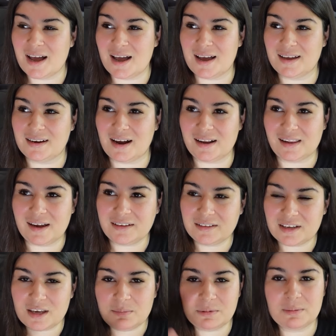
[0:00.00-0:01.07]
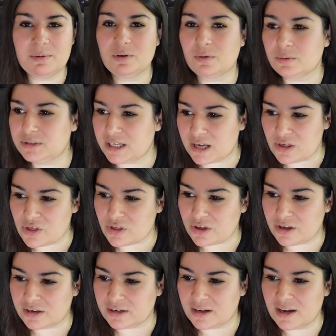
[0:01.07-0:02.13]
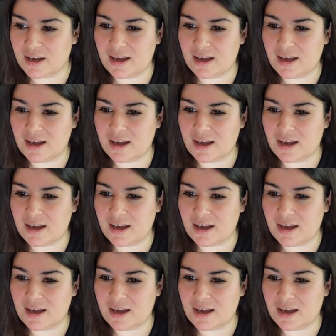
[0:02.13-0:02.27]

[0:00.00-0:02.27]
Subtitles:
and I like to keep them in rotation,